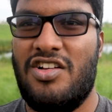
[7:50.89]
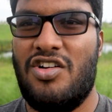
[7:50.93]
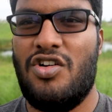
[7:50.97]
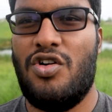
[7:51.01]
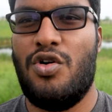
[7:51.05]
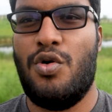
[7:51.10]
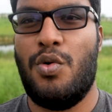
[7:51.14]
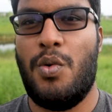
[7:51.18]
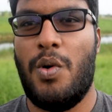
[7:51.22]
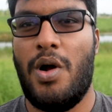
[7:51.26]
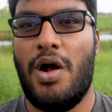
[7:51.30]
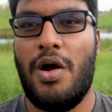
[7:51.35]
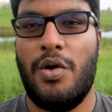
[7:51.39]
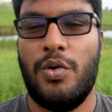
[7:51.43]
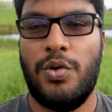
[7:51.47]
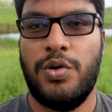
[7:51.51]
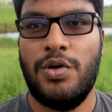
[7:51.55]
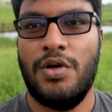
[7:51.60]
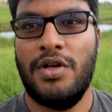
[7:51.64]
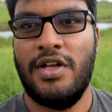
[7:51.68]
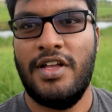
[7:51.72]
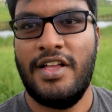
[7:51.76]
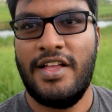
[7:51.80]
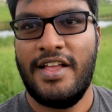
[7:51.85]
oh wow,
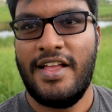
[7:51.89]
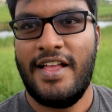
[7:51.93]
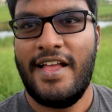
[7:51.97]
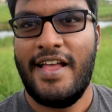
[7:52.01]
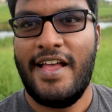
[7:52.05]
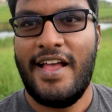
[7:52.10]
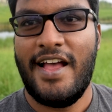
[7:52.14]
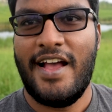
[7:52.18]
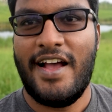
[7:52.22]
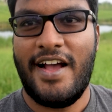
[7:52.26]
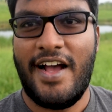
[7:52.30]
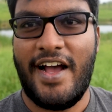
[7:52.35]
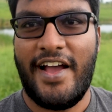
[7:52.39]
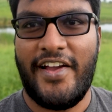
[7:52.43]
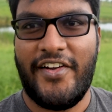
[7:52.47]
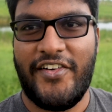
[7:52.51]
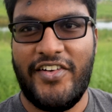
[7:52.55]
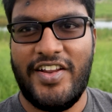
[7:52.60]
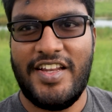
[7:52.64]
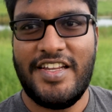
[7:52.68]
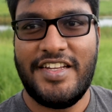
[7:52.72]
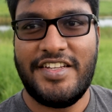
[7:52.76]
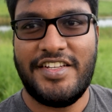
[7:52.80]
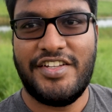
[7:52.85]
I
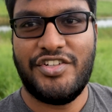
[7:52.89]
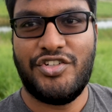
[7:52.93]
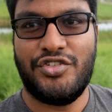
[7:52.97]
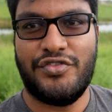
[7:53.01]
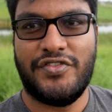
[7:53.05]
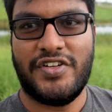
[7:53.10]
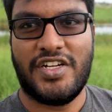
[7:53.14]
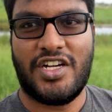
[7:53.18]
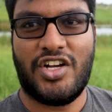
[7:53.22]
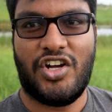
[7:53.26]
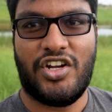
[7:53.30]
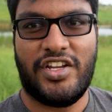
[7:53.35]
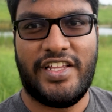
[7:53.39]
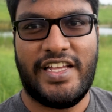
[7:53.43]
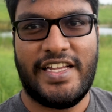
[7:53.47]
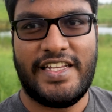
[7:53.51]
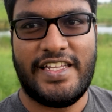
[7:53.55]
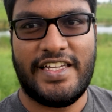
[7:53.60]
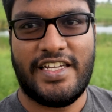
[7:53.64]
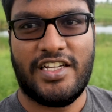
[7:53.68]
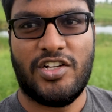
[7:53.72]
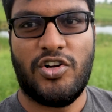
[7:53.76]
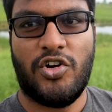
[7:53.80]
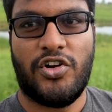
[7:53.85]
really need to work on
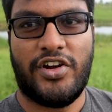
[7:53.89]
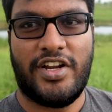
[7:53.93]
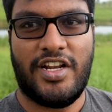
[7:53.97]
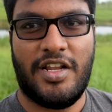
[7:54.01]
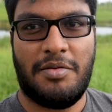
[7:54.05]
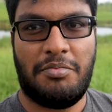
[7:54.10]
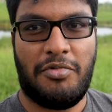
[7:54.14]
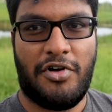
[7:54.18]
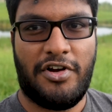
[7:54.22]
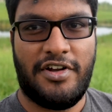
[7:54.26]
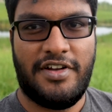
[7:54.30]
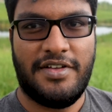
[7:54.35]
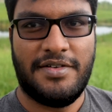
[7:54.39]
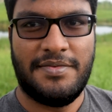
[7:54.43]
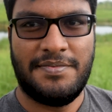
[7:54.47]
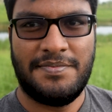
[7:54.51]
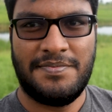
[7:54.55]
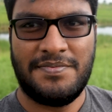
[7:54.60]
getting a gorilla pod.